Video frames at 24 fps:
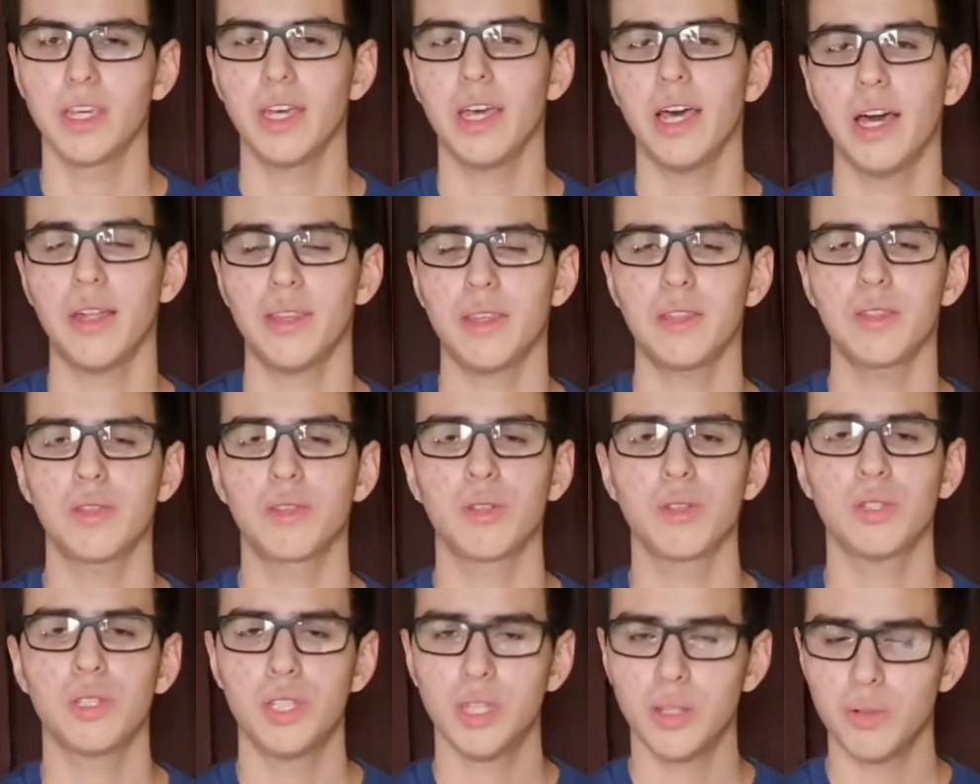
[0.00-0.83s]
A
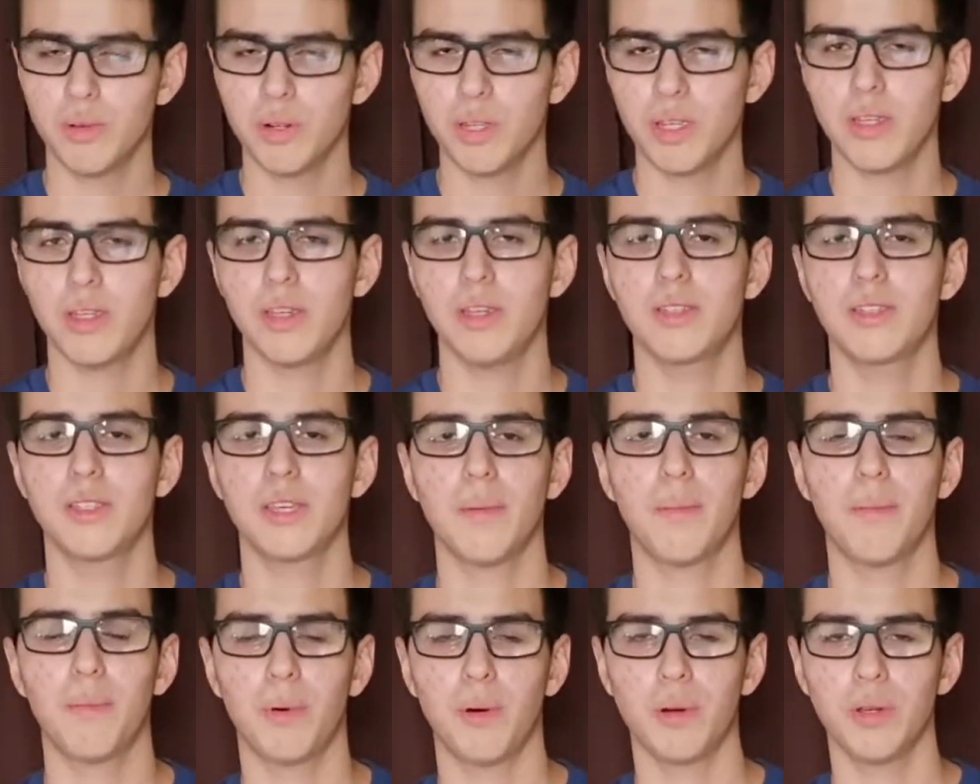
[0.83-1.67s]
discontinuity is a
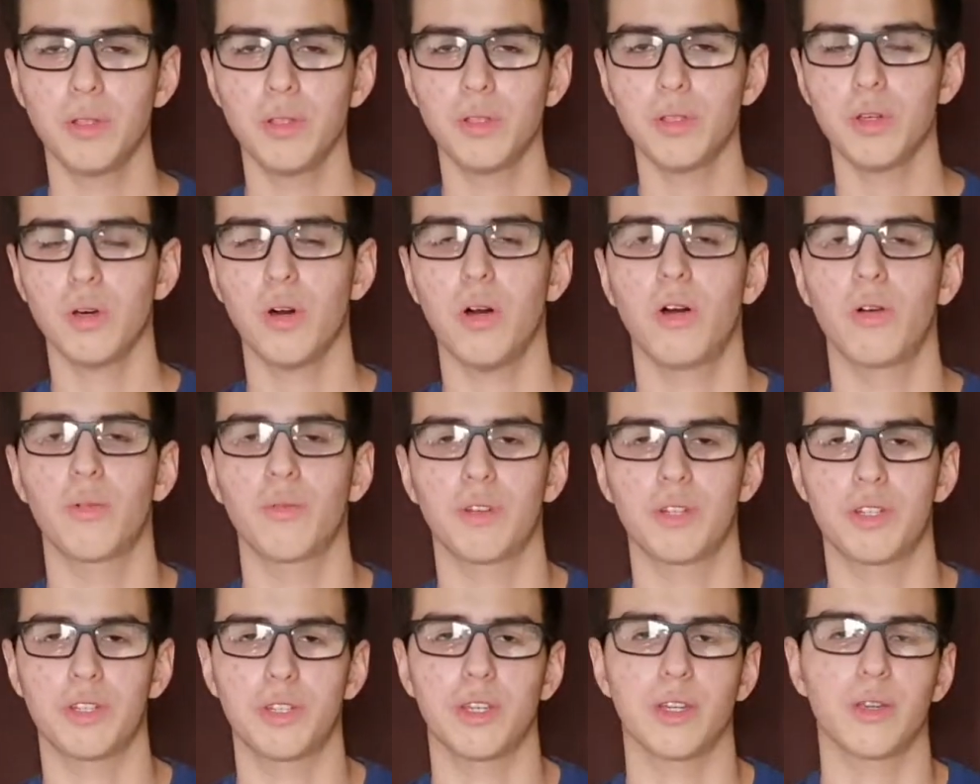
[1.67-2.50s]
point on
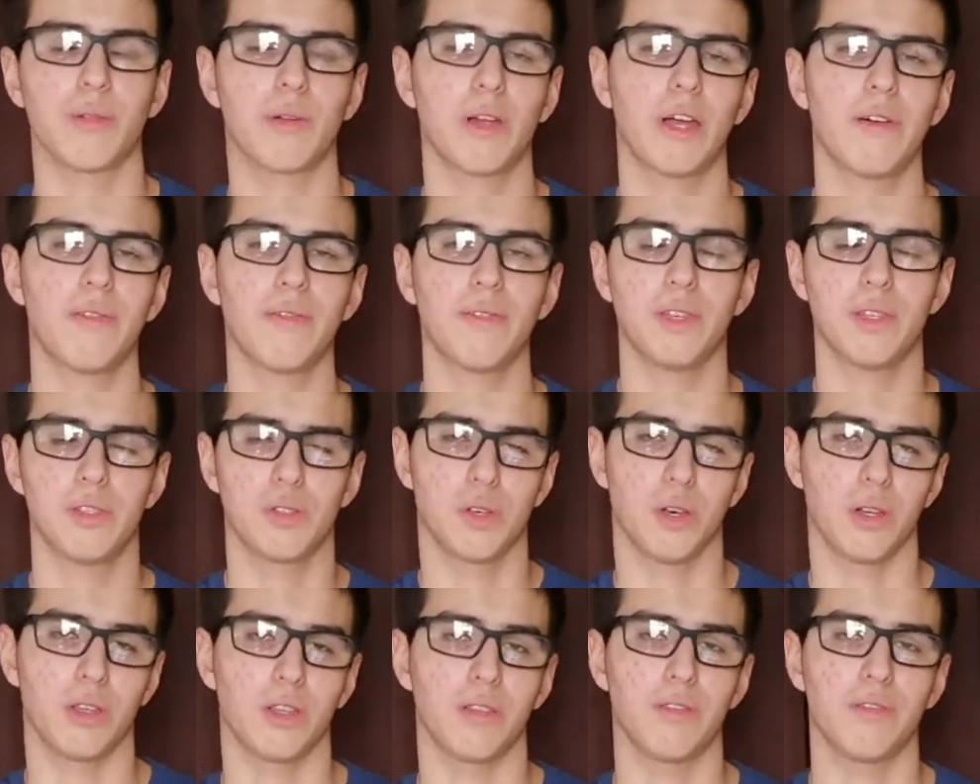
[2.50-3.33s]
which the graph is
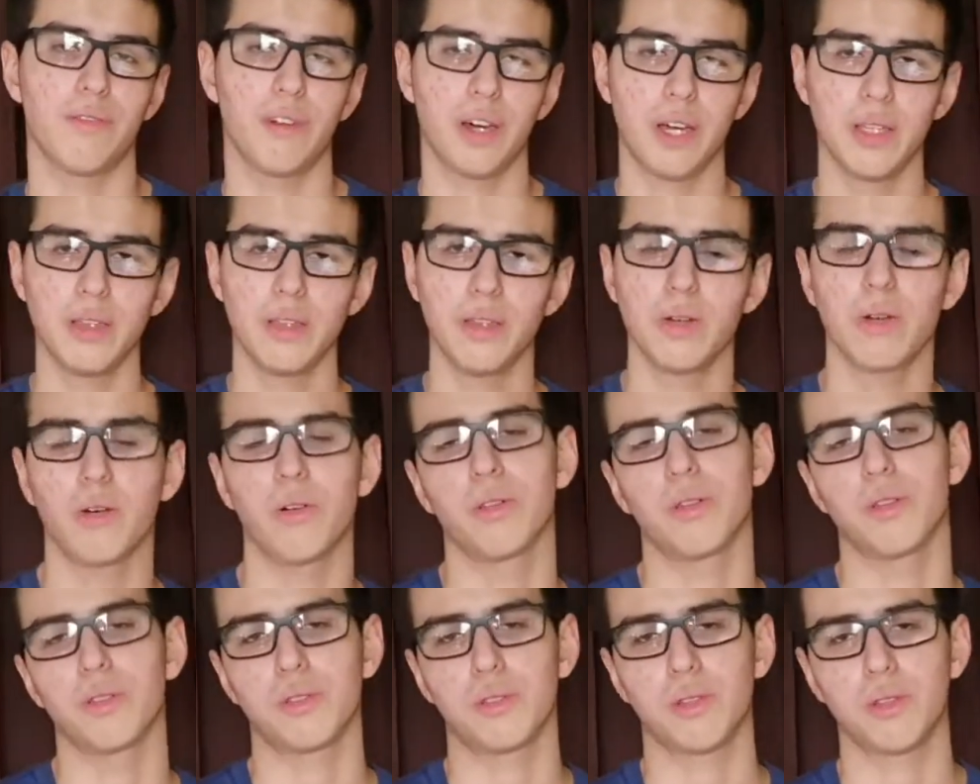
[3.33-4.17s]
undefined or
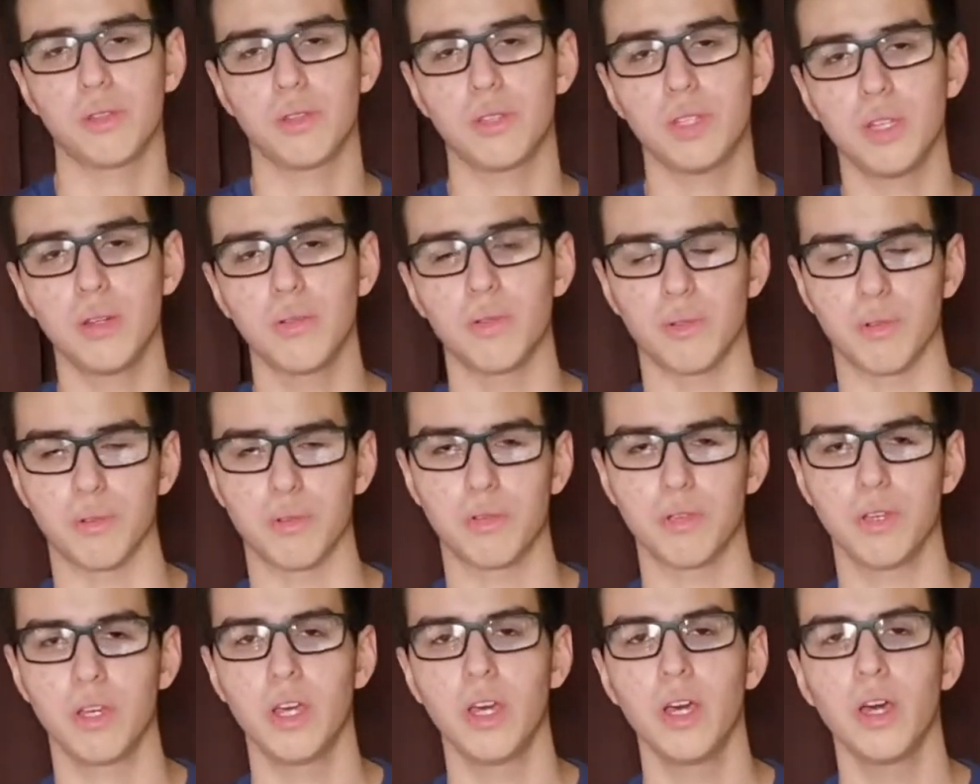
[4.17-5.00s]
discontinuous,
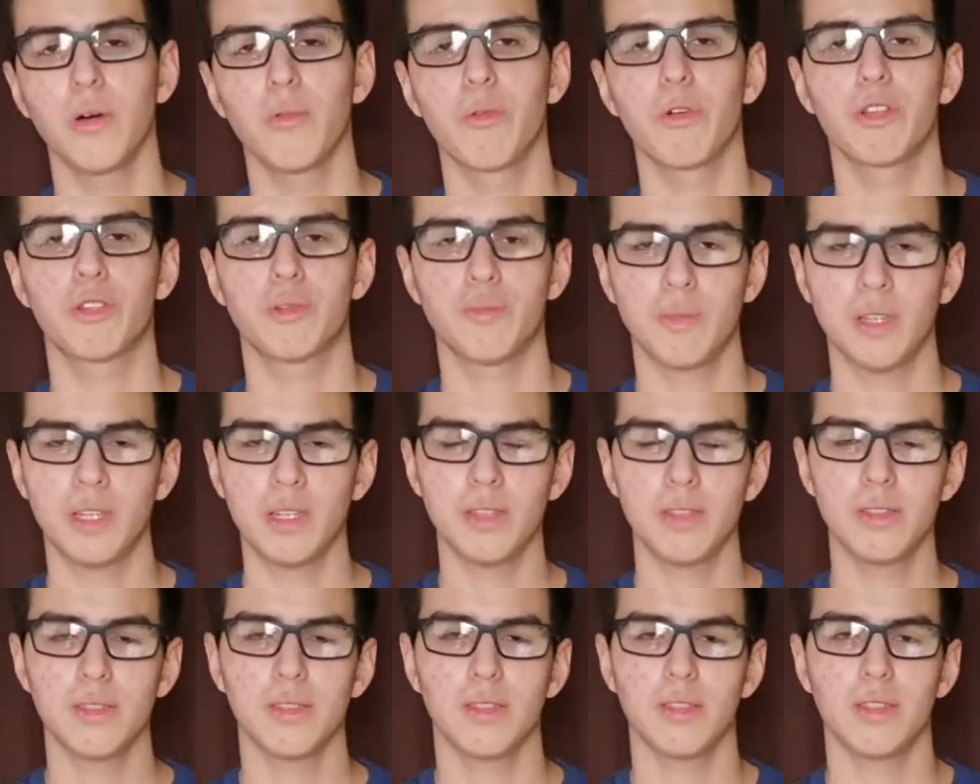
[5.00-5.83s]
which
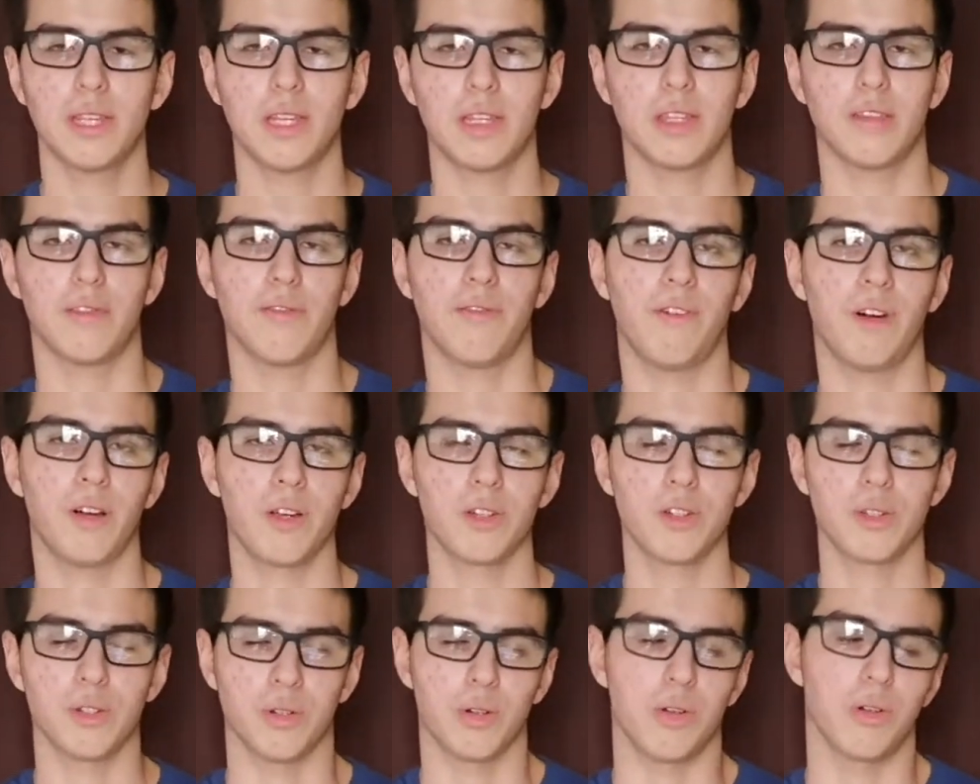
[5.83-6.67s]
means that the
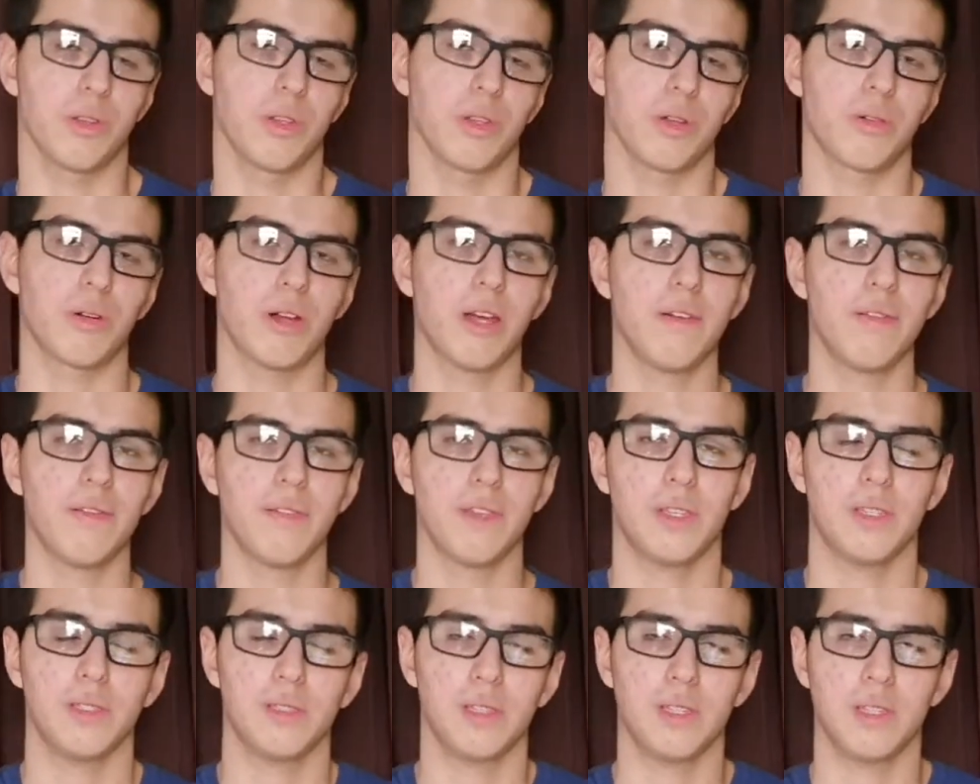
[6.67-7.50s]
function or the graph
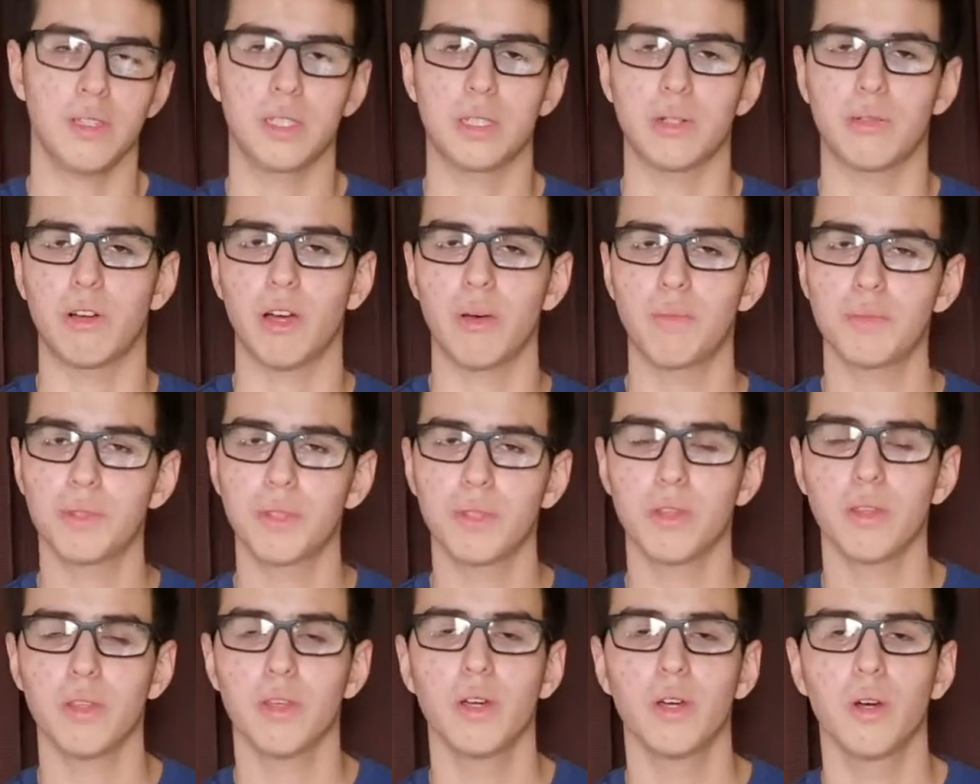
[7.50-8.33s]
is interrupted
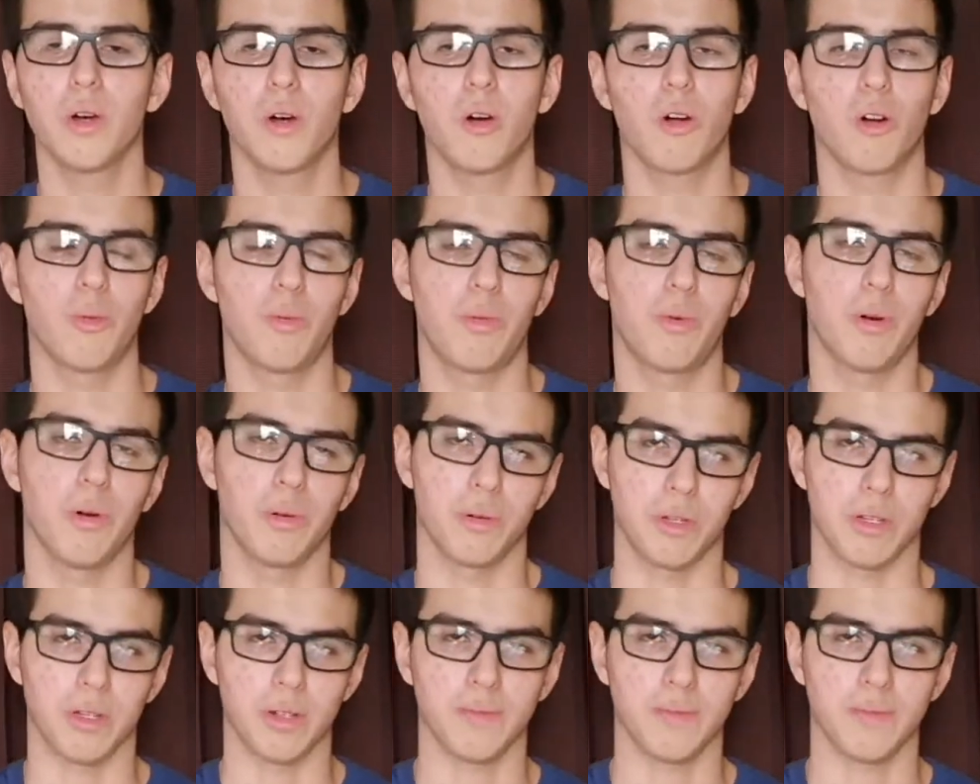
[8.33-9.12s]
or broken.